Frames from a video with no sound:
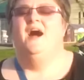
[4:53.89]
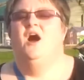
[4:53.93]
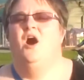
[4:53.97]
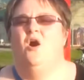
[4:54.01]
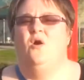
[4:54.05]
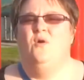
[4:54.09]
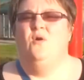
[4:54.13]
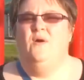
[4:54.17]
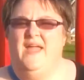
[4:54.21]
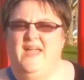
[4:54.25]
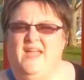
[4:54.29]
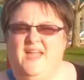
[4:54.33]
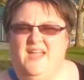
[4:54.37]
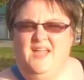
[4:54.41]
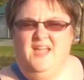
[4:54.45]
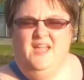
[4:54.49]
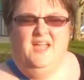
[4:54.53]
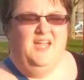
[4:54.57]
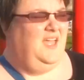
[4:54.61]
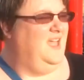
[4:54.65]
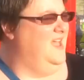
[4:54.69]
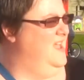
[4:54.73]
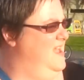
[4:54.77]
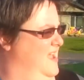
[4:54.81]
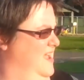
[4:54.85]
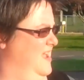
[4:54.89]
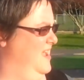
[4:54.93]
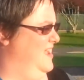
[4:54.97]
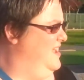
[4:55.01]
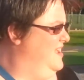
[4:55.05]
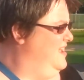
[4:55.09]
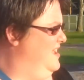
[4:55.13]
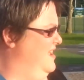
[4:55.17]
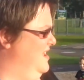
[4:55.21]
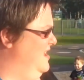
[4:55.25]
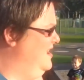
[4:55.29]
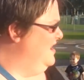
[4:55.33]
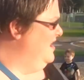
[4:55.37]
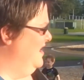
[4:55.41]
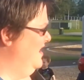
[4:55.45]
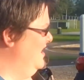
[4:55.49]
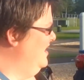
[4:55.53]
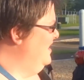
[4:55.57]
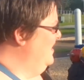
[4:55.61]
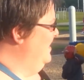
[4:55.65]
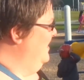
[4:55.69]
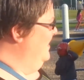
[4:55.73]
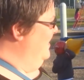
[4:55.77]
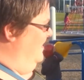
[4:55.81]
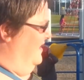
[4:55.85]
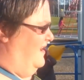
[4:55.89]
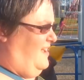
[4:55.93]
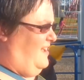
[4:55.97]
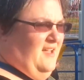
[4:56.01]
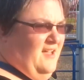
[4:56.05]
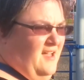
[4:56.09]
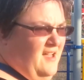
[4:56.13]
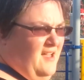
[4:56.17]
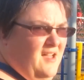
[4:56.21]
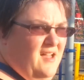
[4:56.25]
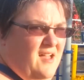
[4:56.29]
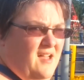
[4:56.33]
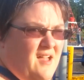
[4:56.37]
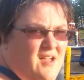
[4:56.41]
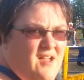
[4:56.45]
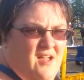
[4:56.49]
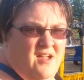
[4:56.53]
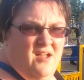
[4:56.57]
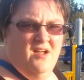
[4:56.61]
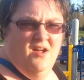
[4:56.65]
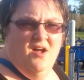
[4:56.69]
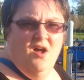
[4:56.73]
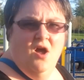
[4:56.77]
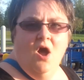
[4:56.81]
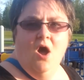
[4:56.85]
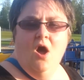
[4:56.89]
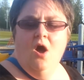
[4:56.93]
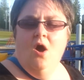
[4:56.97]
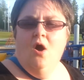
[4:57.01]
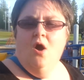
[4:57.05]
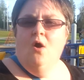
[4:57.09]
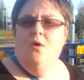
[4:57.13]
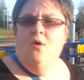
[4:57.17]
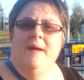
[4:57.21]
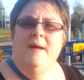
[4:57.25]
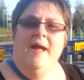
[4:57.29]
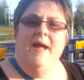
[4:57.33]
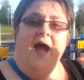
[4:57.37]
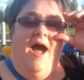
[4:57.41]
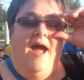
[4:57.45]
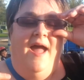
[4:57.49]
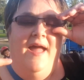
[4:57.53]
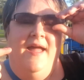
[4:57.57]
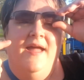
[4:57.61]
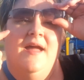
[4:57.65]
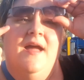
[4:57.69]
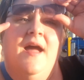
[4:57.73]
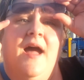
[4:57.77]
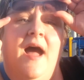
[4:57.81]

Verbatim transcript: Oh. And she has to tell you about her eye, apparently. Oh, my eye?